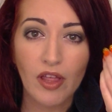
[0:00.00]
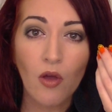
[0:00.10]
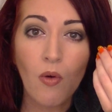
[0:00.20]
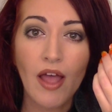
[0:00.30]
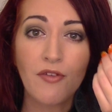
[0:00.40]
They're
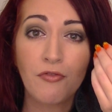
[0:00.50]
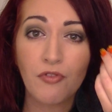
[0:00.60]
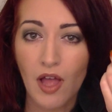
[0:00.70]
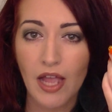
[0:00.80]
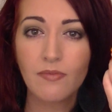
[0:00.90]
quite
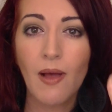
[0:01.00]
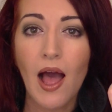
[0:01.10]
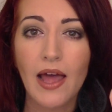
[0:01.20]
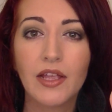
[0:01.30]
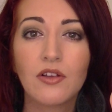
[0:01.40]
fine
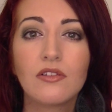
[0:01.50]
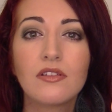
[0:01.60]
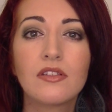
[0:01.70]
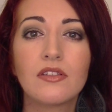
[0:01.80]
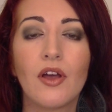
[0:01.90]

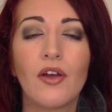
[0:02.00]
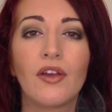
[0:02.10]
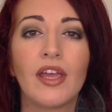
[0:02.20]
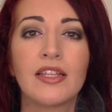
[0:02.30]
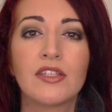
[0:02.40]
particles, so
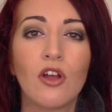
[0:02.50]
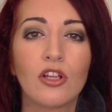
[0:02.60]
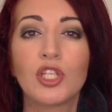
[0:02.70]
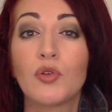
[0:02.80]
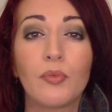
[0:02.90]
it's
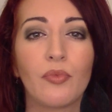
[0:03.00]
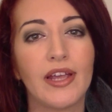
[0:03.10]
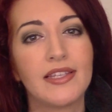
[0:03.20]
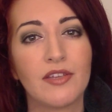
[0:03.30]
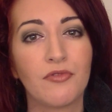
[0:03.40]
not too
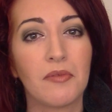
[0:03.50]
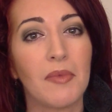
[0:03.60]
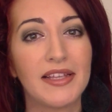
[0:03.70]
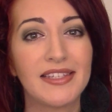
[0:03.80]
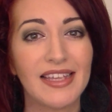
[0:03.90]
abrasive on my